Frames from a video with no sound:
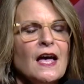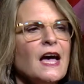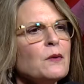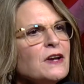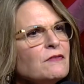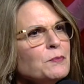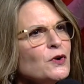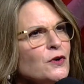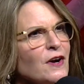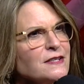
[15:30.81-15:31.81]
And we have a
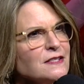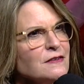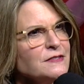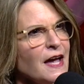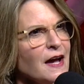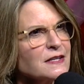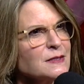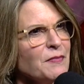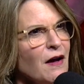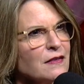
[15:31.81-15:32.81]
progressive tax
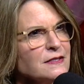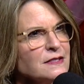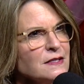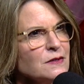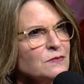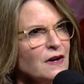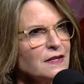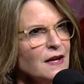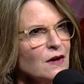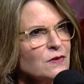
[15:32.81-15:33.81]
policy right
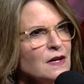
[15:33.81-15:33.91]
now.